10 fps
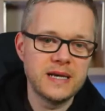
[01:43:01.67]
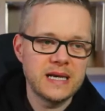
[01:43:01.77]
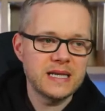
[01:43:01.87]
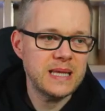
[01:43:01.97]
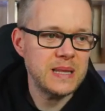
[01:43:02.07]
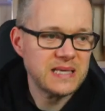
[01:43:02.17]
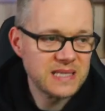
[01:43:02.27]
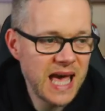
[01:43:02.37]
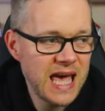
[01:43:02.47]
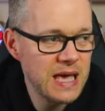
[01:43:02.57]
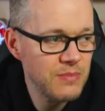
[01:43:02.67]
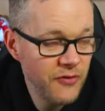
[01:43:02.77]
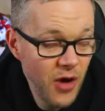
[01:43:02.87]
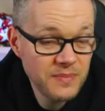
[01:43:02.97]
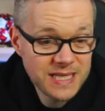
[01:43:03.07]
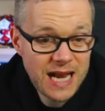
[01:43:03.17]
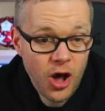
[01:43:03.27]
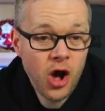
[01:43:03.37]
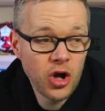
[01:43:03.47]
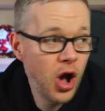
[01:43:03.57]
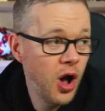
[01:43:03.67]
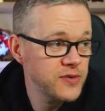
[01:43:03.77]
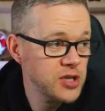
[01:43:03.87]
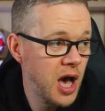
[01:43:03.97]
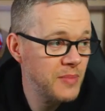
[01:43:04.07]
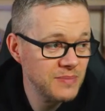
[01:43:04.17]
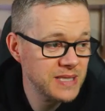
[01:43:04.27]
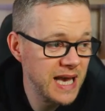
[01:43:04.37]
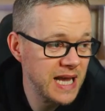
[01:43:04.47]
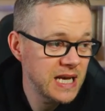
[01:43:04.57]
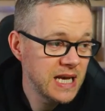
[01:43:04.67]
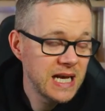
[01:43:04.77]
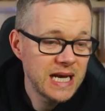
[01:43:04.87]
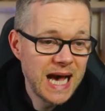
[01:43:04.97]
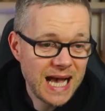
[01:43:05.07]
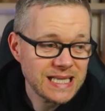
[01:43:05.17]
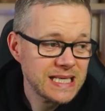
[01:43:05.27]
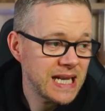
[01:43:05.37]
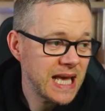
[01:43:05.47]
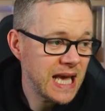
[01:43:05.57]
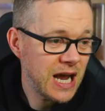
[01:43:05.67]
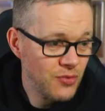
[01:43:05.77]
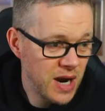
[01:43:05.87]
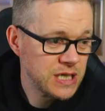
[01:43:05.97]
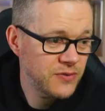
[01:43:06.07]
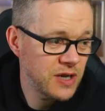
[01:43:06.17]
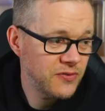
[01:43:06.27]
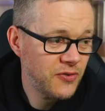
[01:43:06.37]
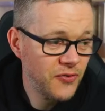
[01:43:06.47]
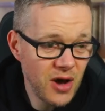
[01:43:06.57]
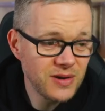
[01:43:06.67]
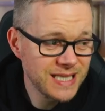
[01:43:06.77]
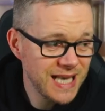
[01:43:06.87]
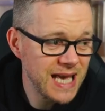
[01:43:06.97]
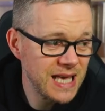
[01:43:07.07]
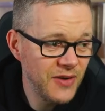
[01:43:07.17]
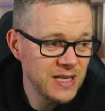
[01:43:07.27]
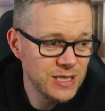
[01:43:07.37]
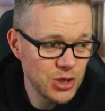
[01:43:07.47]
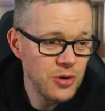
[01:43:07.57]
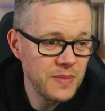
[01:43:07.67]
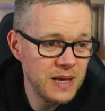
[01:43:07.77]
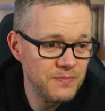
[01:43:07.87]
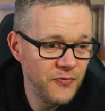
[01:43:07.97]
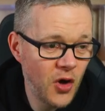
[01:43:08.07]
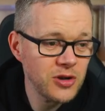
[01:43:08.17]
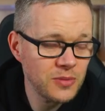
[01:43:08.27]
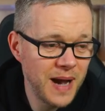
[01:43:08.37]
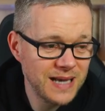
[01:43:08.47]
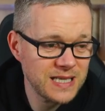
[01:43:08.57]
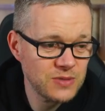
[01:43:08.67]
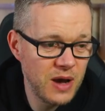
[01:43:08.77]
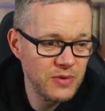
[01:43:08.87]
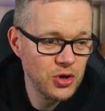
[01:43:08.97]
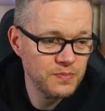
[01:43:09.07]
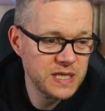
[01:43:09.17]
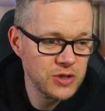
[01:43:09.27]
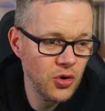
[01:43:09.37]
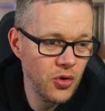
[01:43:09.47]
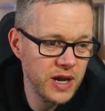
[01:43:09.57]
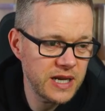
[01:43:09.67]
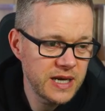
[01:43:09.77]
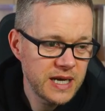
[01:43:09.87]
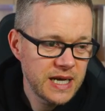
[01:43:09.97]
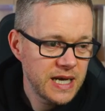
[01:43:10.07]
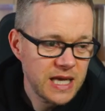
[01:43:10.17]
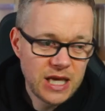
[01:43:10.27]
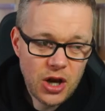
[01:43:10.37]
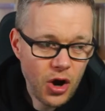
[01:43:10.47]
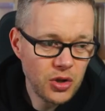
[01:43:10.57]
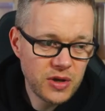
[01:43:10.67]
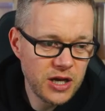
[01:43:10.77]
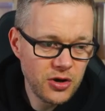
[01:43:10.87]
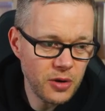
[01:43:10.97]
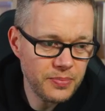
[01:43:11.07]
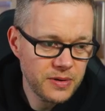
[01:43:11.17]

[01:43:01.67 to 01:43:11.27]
In this game, if I'm ten Hag at half-time, I'm saying, Antony and Rashford, for fuck's sake, you've had so many final passes where we could be scoring. You're not looking up.